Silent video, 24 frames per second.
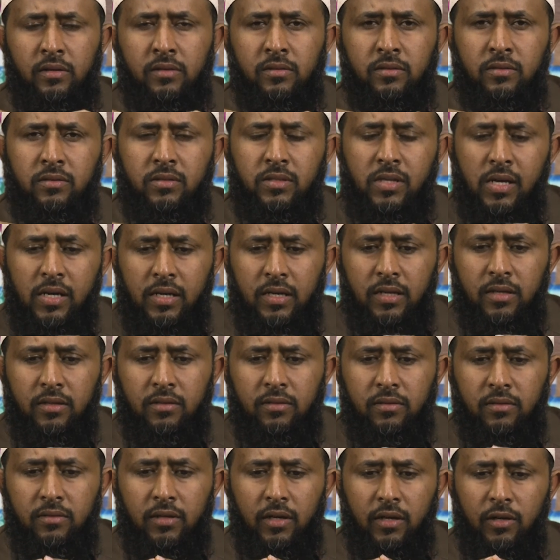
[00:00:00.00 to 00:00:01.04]

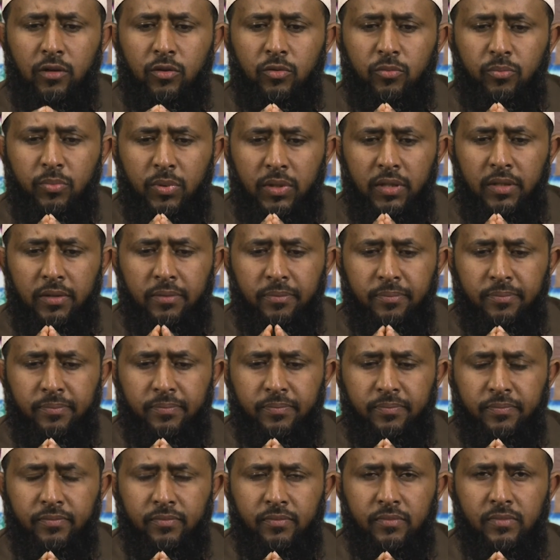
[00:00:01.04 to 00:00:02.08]
Second, there could be
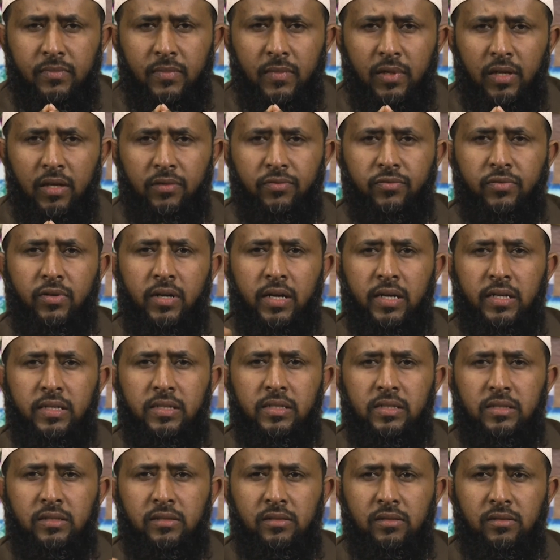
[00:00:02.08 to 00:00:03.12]
a
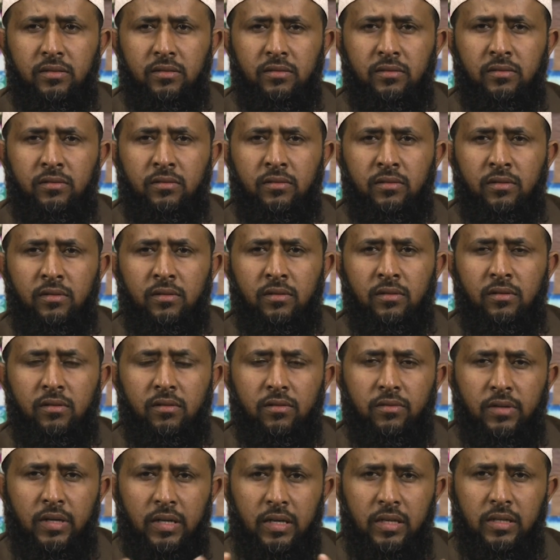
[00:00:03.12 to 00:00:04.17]
friend, a
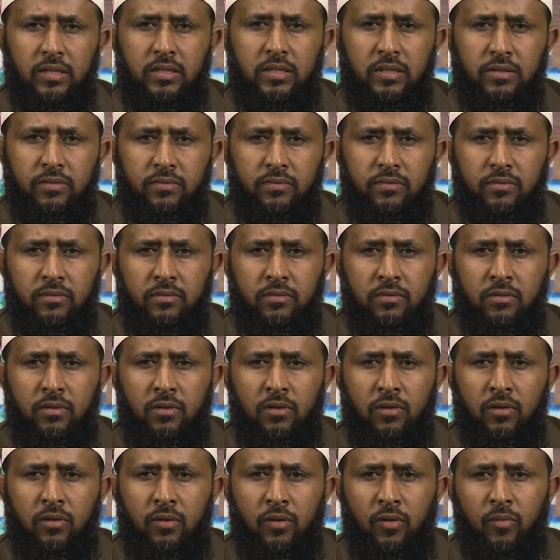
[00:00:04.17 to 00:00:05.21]
relative,
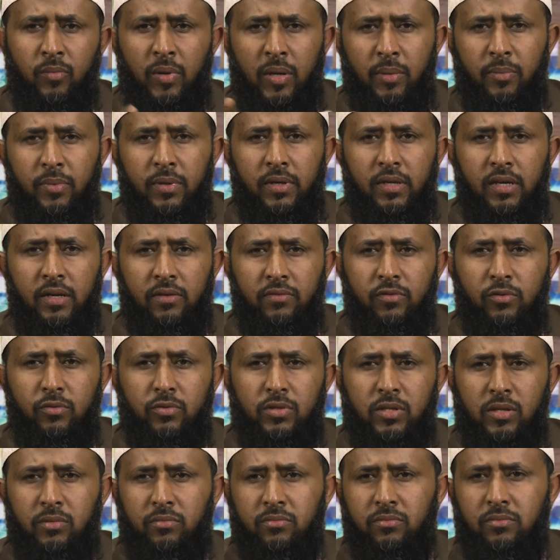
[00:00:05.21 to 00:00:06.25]
who maybe gave you
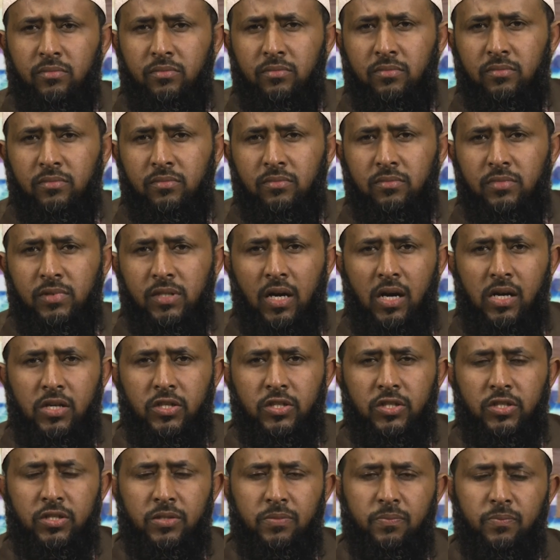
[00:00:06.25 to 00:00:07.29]
some
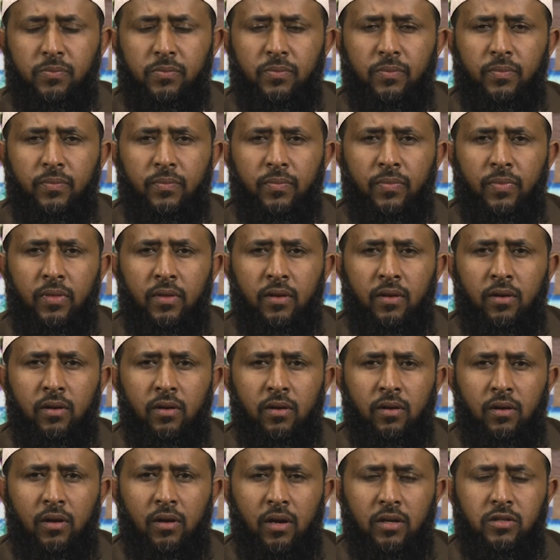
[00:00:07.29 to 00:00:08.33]
cash
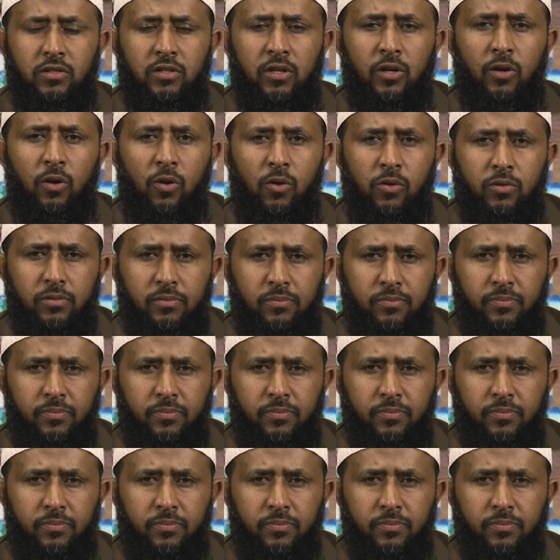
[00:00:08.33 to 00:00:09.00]
as a loan.